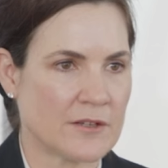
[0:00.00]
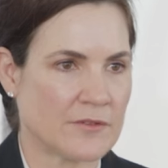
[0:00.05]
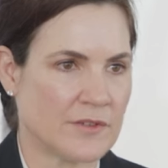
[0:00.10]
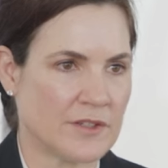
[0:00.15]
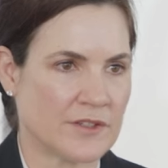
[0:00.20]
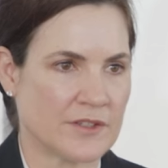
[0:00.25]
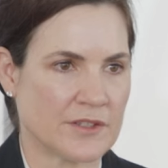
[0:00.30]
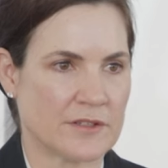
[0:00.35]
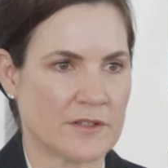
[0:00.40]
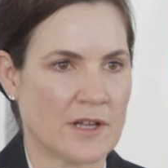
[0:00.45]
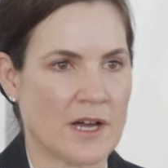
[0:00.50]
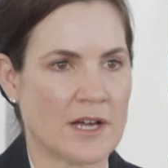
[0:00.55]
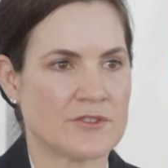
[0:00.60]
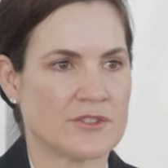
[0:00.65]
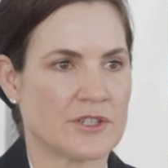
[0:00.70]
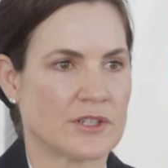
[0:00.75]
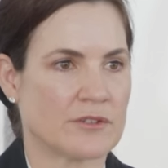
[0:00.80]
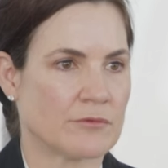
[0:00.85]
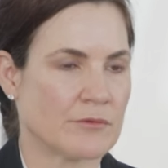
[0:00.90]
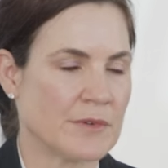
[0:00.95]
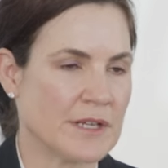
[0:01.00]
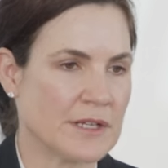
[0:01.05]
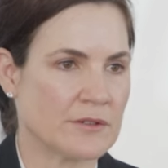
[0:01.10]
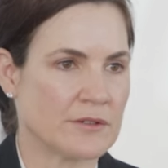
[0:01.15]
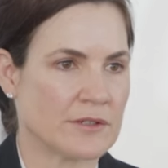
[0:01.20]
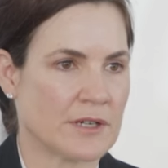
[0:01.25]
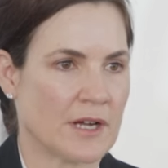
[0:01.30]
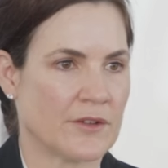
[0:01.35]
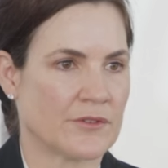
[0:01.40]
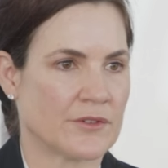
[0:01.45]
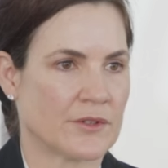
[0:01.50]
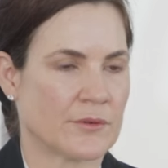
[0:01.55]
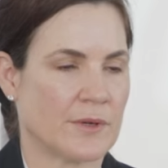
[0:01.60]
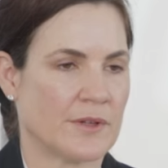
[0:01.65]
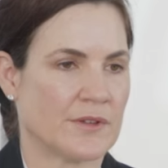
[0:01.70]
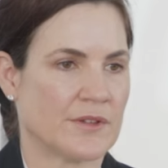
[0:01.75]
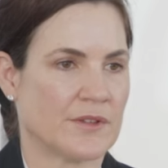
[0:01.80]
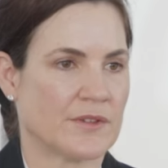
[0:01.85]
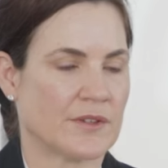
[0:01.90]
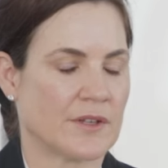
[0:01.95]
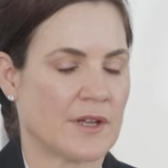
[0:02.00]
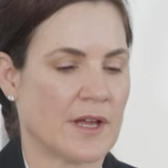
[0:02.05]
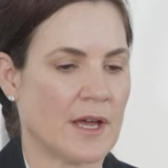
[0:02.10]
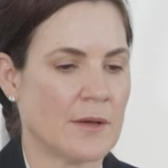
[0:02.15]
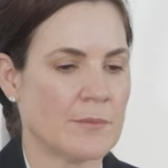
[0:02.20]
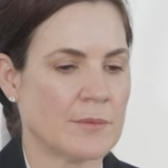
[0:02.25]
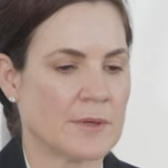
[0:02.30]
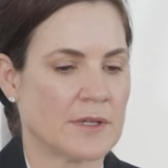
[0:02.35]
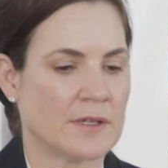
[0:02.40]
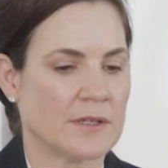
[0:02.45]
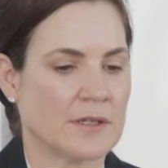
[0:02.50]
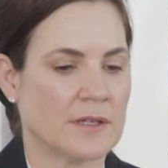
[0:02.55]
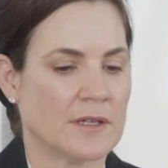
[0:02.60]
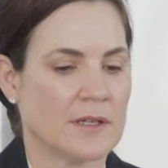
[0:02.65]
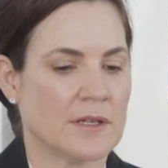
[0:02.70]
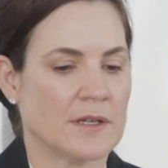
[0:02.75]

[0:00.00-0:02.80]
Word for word: physiologic renal consequences that happen.